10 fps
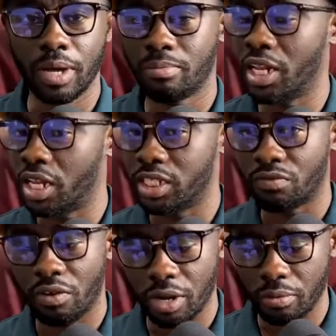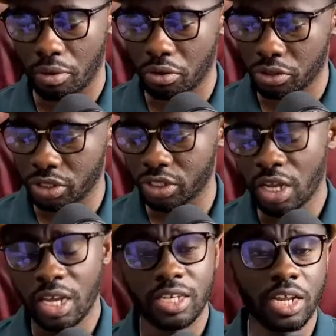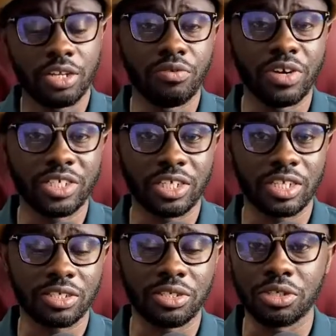But it is very important that you raise it as soon